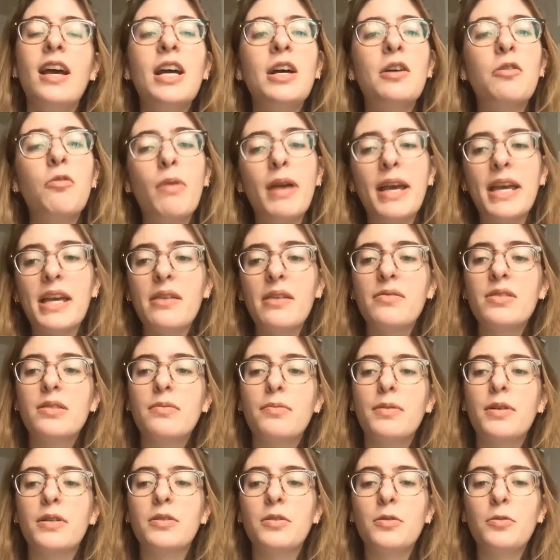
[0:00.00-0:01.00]
Waves
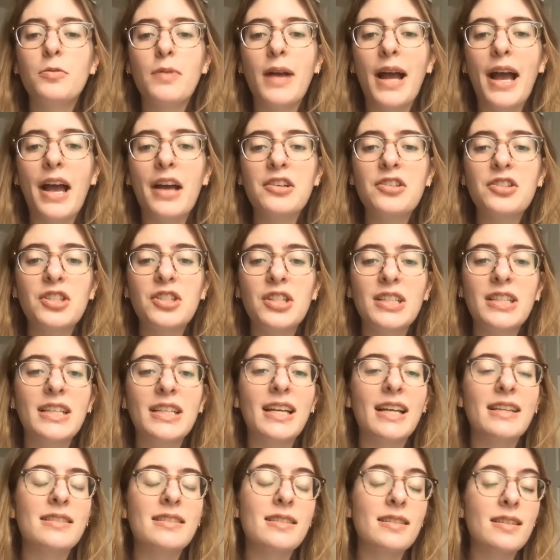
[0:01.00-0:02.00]
were crashing
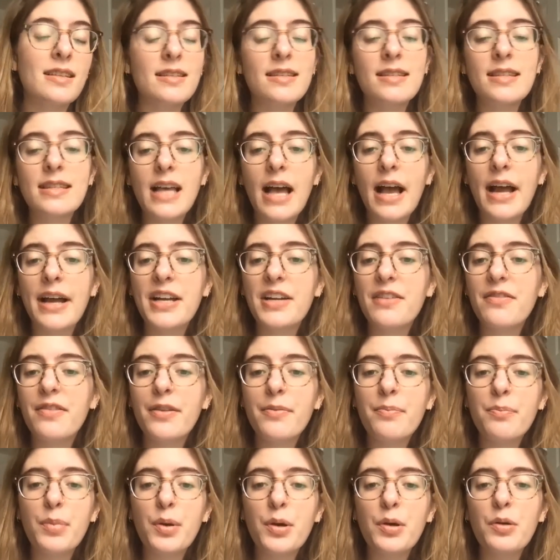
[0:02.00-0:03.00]
against the side of the
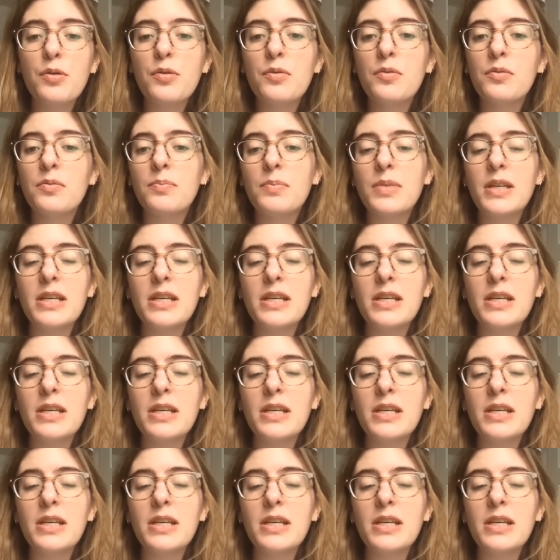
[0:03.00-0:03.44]
boat.